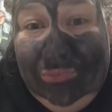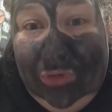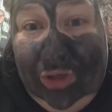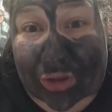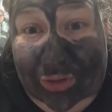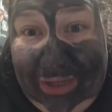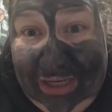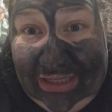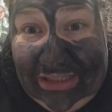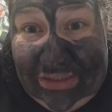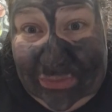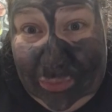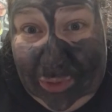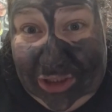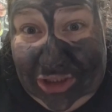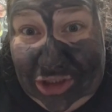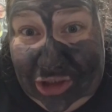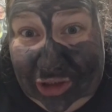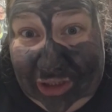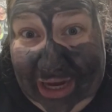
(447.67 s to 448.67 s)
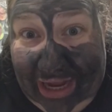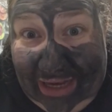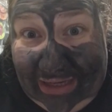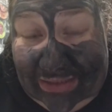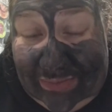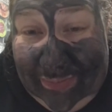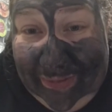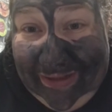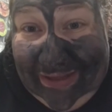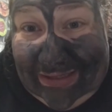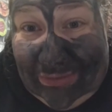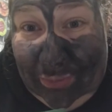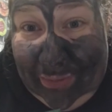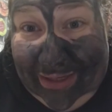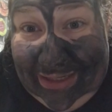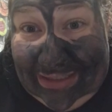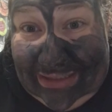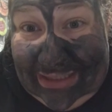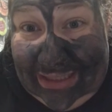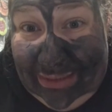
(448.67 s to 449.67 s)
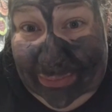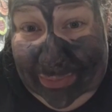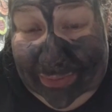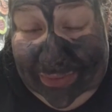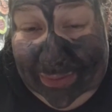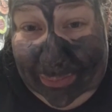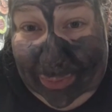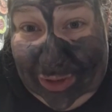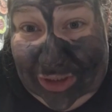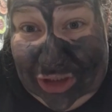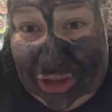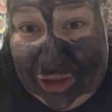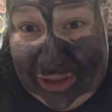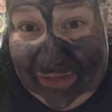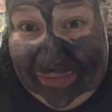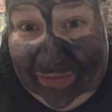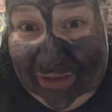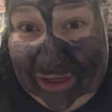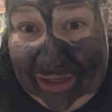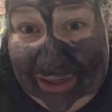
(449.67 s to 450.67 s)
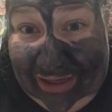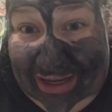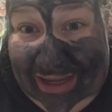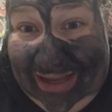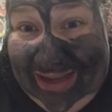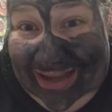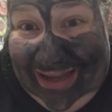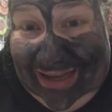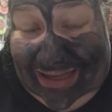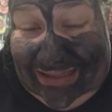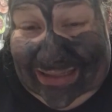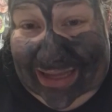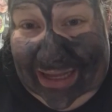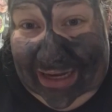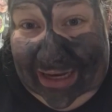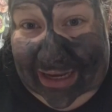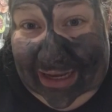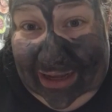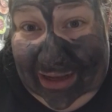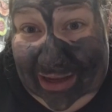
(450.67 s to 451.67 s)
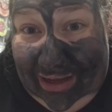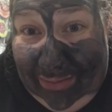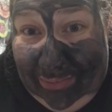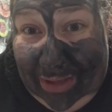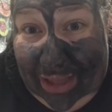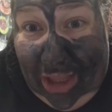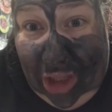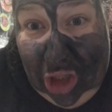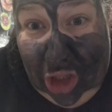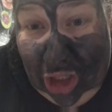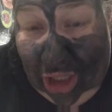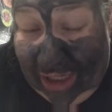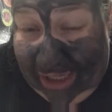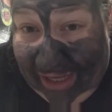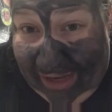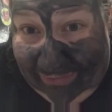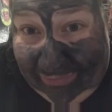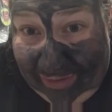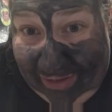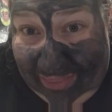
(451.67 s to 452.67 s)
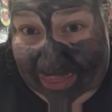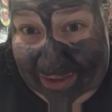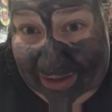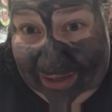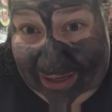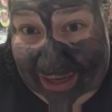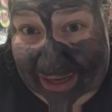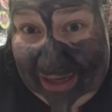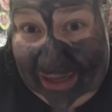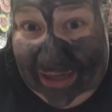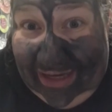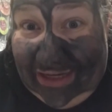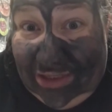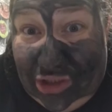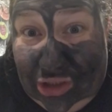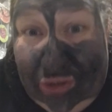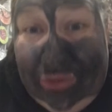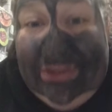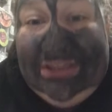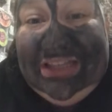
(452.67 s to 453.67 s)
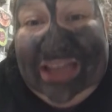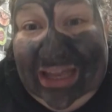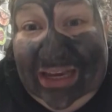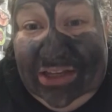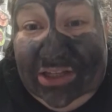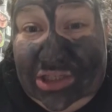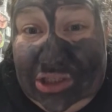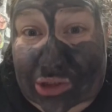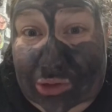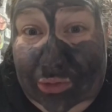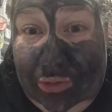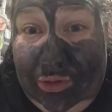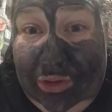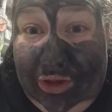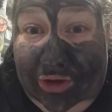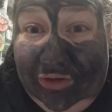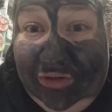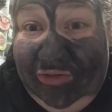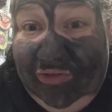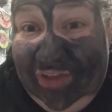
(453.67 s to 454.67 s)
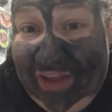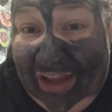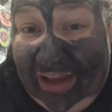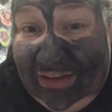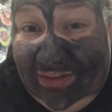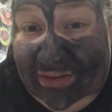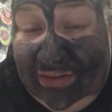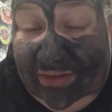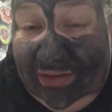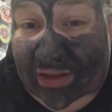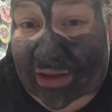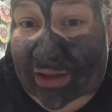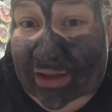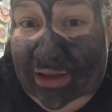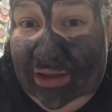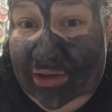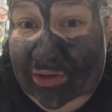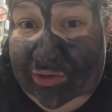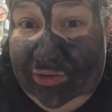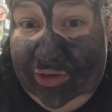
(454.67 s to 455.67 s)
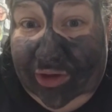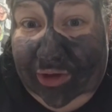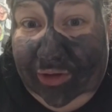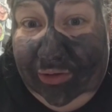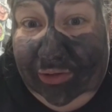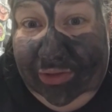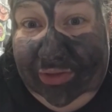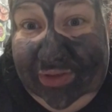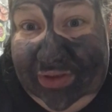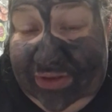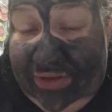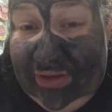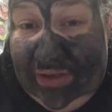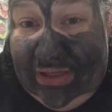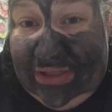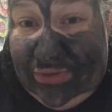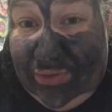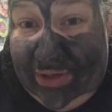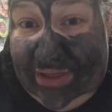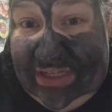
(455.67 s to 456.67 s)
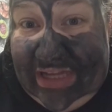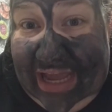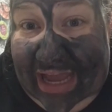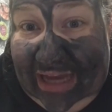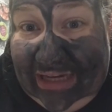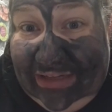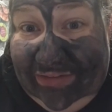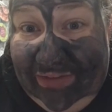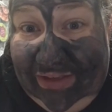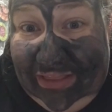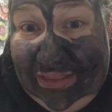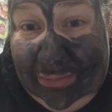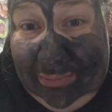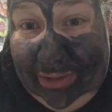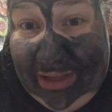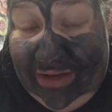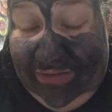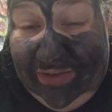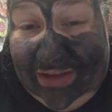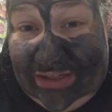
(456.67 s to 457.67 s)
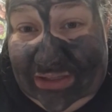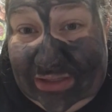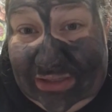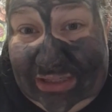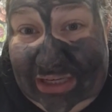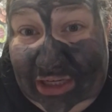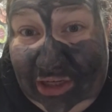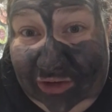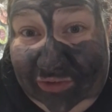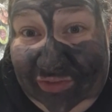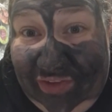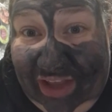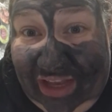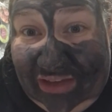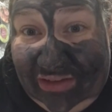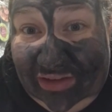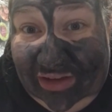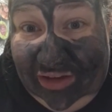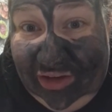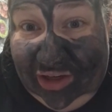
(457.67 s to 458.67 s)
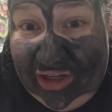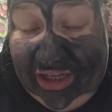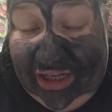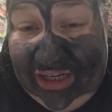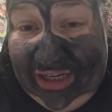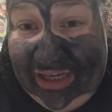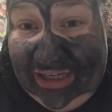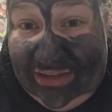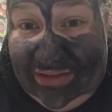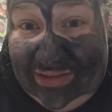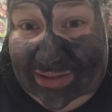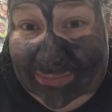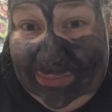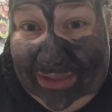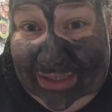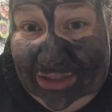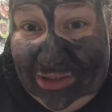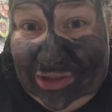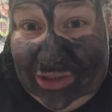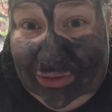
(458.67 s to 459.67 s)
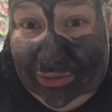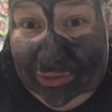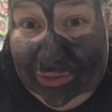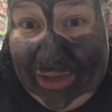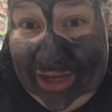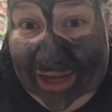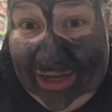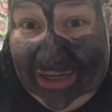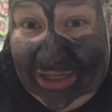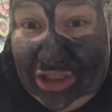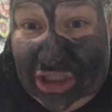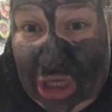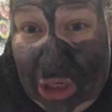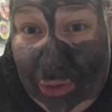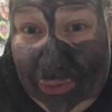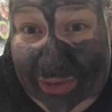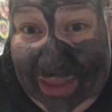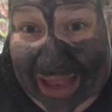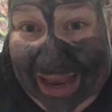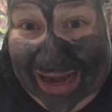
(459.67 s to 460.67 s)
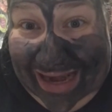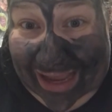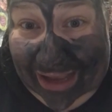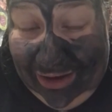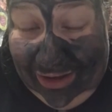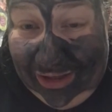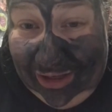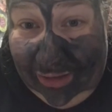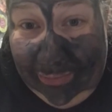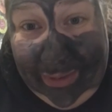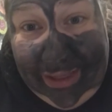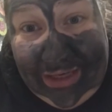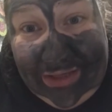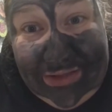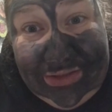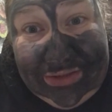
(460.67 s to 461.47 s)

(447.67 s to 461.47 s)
You need to moisturize, because one, it's going to put the moisture in there, it's going to lock everything in, and two, it's going to soothe your face. So this is going to activate the blood vessels in your face, and you're going to need something to kind of tone that down a little bit.